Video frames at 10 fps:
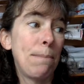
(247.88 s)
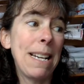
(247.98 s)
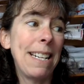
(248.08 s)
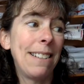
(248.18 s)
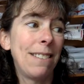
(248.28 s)

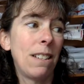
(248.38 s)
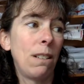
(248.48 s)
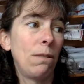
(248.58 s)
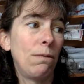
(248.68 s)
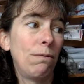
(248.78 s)
money,
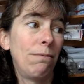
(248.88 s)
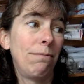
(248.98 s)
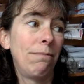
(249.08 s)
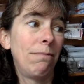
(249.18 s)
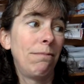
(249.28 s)
so
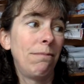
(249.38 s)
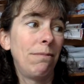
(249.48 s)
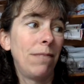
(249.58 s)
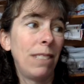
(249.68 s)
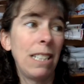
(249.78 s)

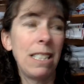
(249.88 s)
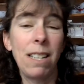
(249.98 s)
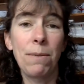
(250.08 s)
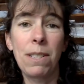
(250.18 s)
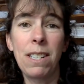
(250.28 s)

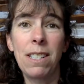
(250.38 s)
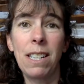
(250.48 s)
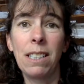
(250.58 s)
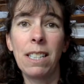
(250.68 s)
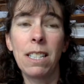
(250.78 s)
it was easy
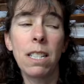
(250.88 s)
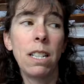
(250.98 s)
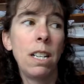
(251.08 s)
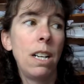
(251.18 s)
to list.